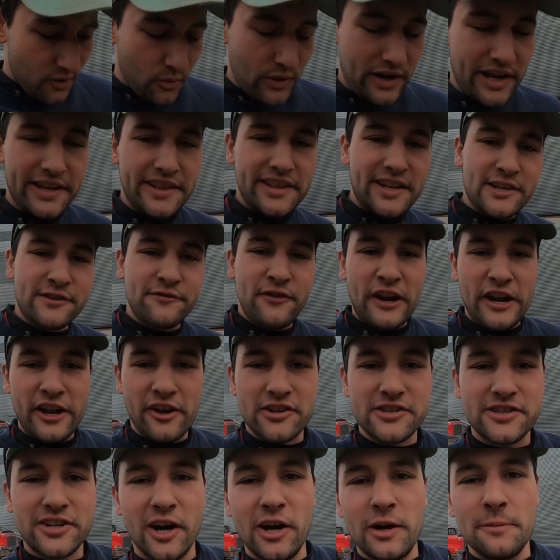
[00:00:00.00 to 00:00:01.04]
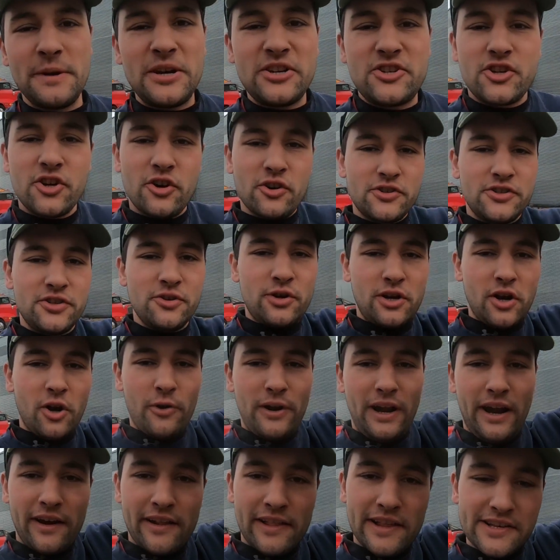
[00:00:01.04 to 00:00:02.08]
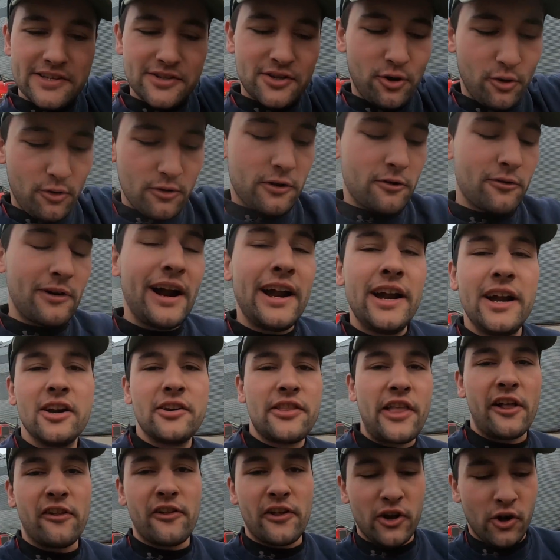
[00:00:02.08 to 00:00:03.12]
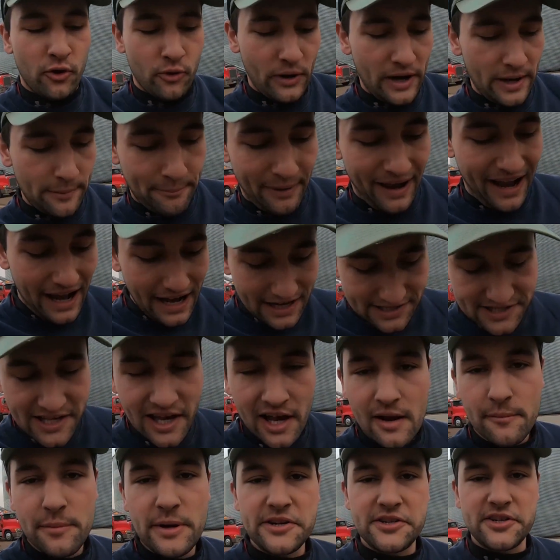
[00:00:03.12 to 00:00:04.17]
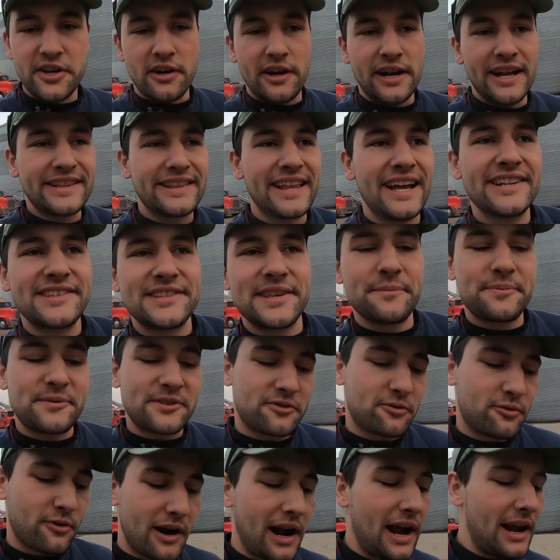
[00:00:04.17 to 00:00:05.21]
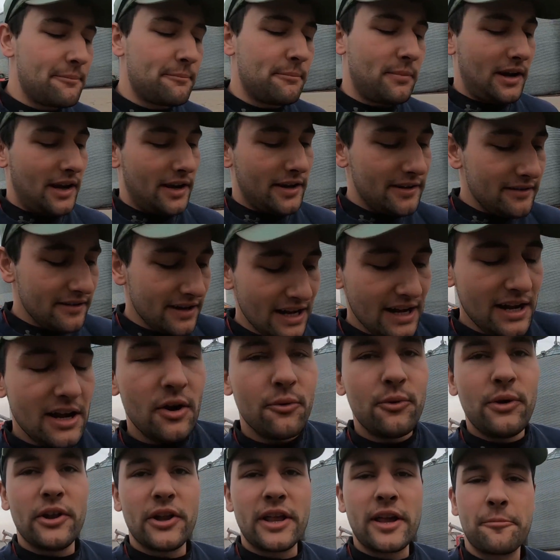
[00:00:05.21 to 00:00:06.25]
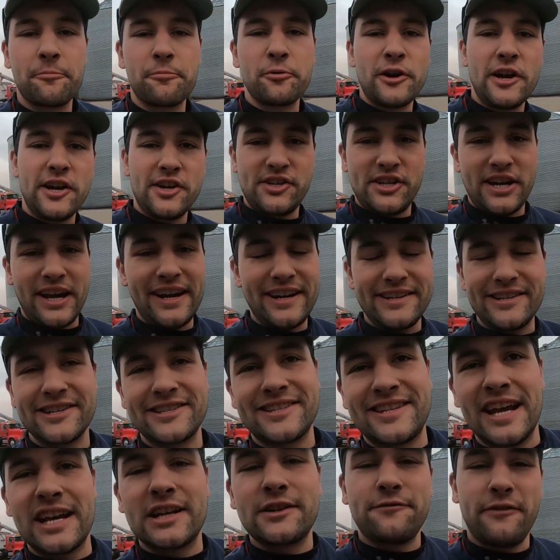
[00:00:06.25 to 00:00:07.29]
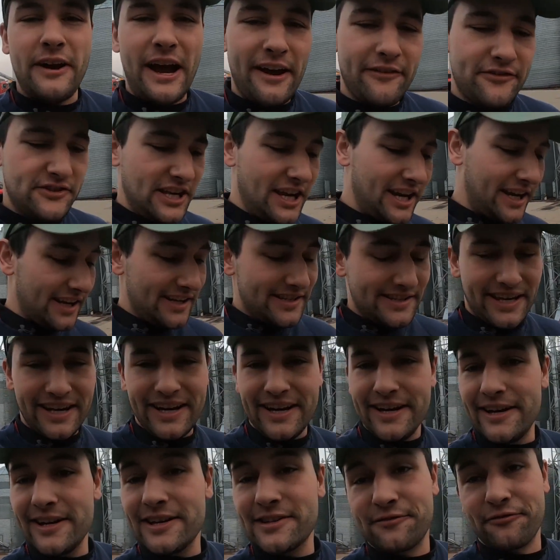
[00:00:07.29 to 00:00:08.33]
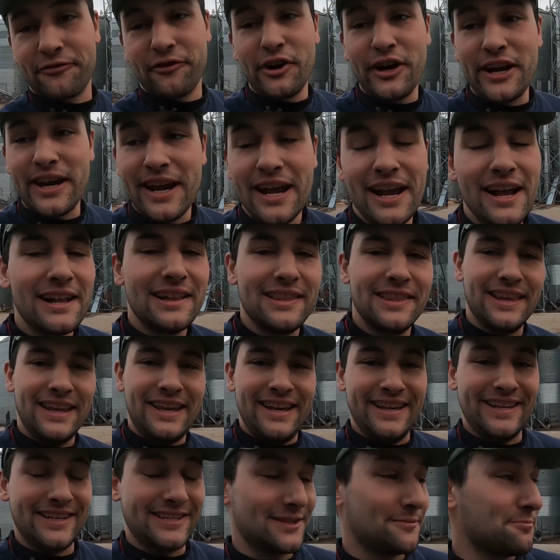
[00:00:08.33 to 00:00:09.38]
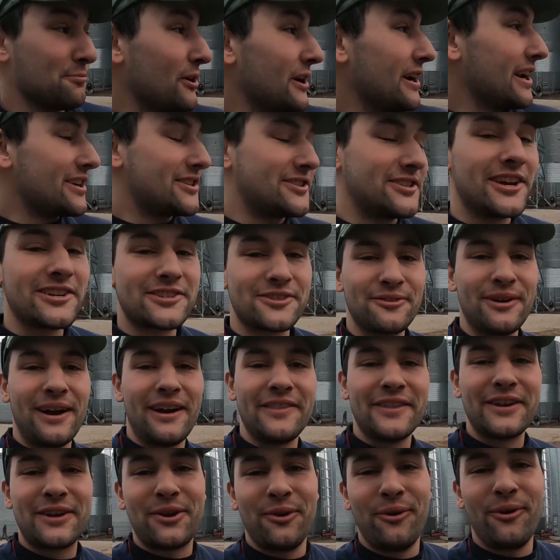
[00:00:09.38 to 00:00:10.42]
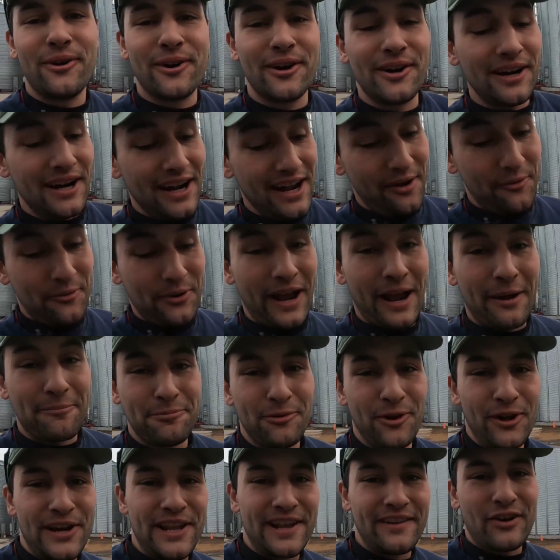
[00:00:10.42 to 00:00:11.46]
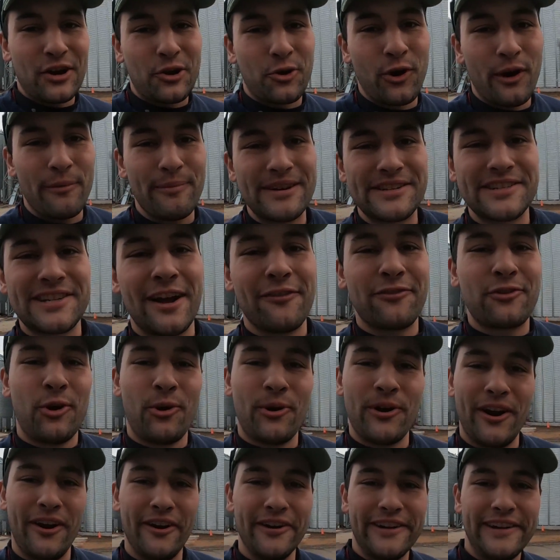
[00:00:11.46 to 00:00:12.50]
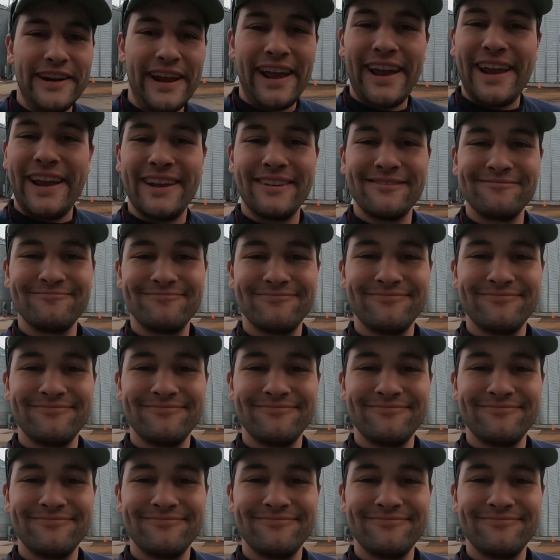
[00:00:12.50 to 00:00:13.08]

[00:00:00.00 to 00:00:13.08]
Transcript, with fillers: we get this video started, be sure to go down to this corner right here, that little red box. Be sure to hit that subscribe button. Really appreciate it. it just takes five seconds and it is free. Spring is just around the corner. We got plenty of equipment stuff going on today.